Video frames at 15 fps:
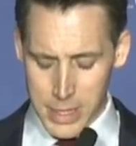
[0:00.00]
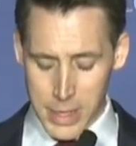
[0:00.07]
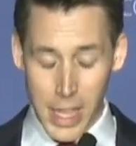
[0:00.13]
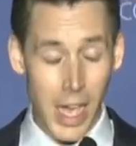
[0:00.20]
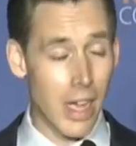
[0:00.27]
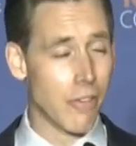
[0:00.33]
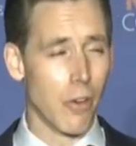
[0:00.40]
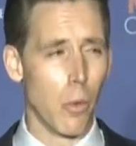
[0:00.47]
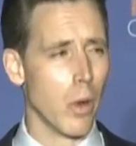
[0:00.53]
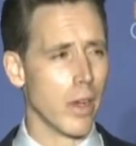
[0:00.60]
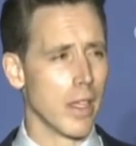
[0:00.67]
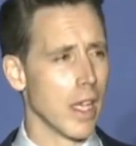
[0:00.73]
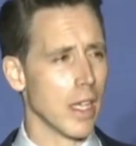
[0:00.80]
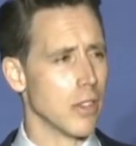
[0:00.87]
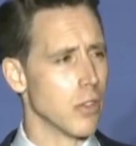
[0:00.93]
I, for one,
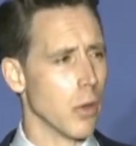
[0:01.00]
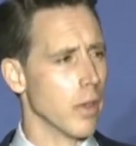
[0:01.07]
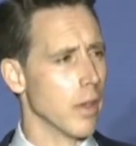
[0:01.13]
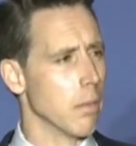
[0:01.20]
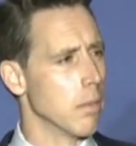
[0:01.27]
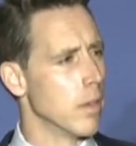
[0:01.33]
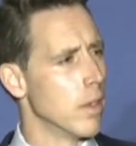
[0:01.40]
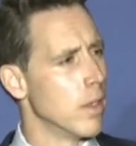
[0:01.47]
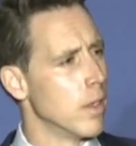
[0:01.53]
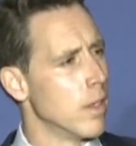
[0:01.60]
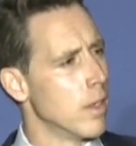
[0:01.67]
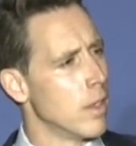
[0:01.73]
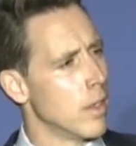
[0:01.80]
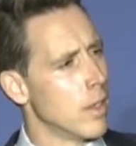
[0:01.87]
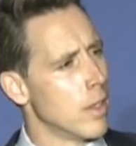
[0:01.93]
can't join them.
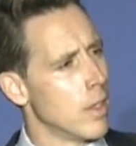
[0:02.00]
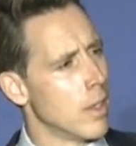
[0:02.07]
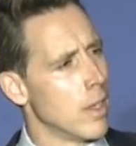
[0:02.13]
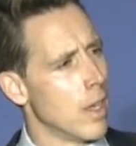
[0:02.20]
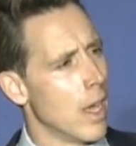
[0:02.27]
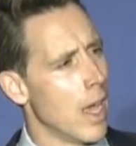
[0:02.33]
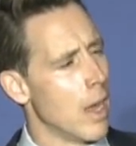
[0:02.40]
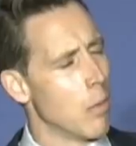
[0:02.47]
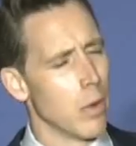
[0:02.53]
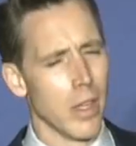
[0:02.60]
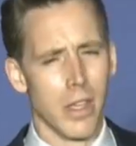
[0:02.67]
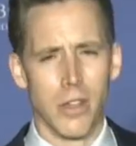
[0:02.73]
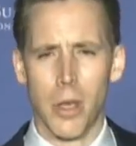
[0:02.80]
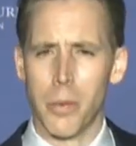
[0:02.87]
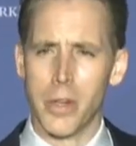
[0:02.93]
And
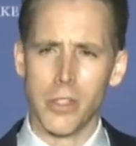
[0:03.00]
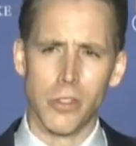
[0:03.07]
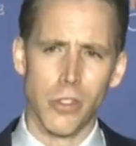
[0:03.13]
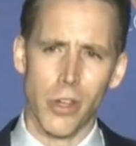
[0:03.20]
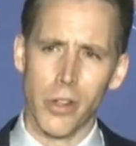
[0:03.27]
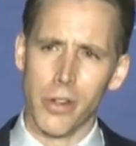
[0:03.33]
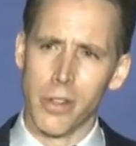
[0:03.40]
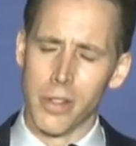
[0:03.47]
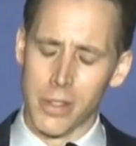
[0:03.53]
really, nobody should.